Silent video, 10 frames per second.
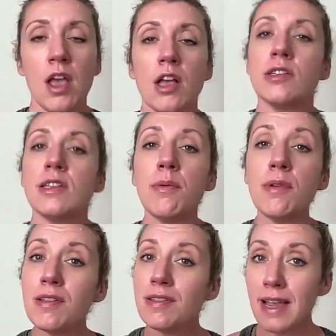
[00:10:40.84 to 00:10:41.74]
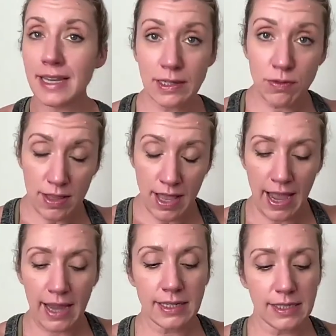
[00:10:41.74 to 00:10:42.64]
So now we're all nice and
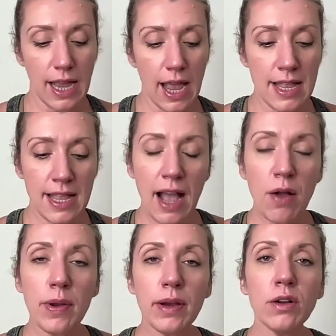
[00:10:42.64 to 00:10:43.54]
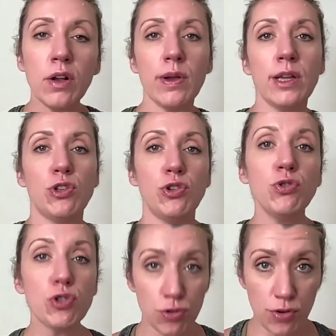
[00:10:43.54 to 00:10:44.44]
relaxed, and now we are going to
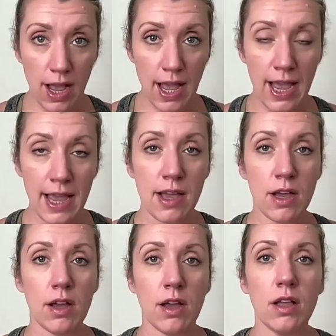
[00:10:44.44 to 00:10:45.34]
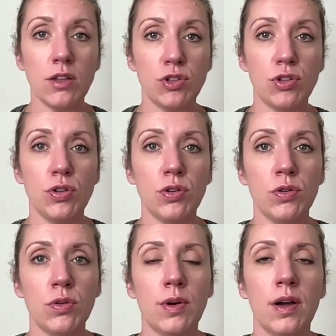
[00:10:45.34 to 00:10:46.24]
try
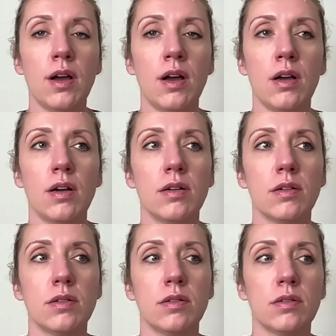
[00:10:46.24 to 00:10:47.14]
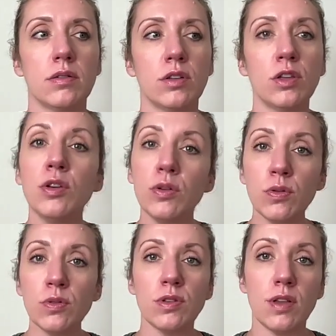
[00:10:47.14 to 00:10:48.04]
to
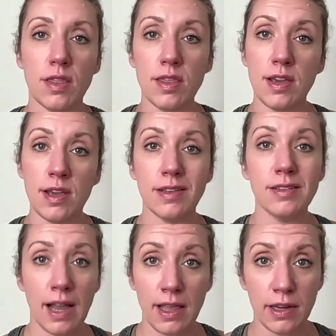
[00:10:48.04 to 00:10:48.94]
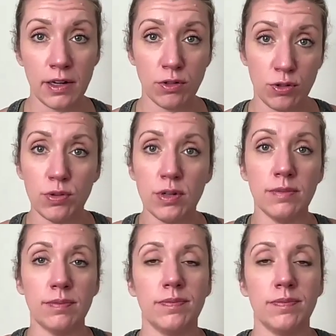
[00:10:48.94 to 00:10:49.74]
use the dilator tool.